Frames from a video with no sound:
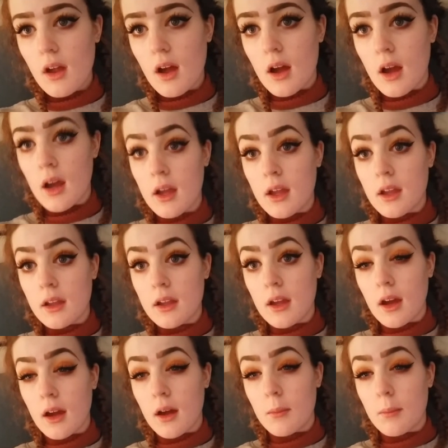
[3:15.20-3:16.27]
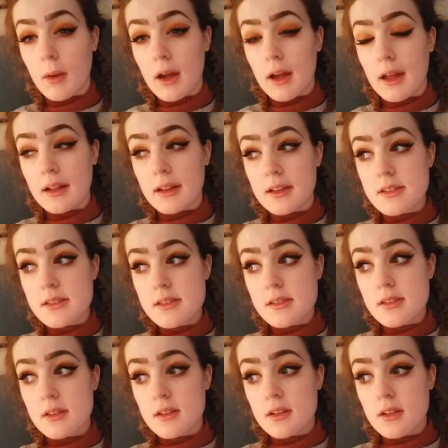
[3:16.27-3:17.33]
I am at
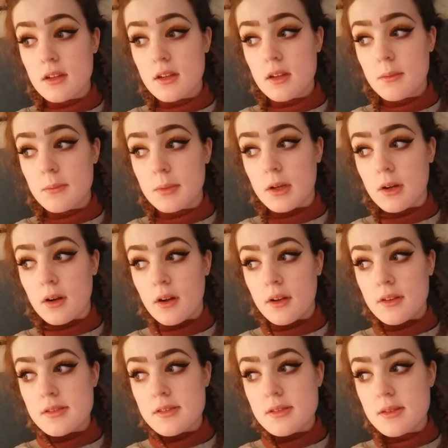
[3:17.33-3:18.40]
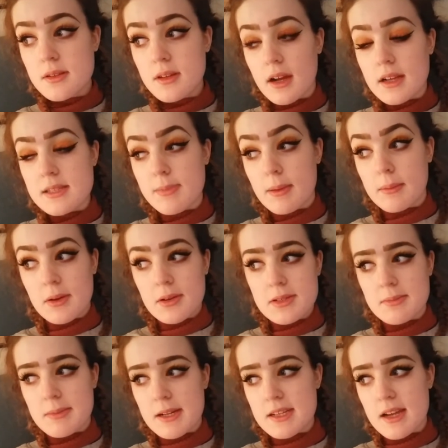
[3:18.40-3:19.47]
Ellie's because I spend
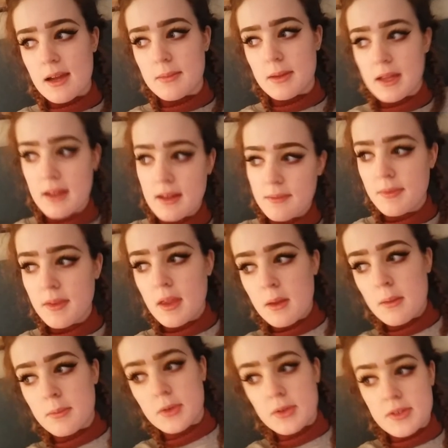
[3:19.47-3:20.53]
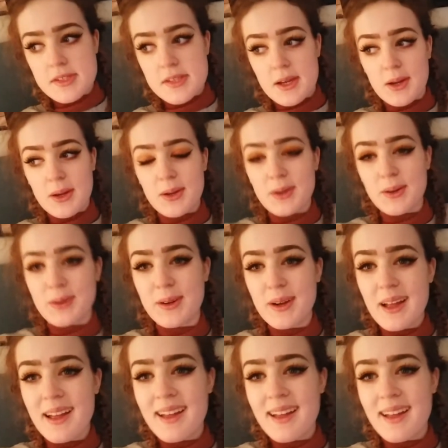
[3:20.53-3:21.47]
most of my time here, but also we're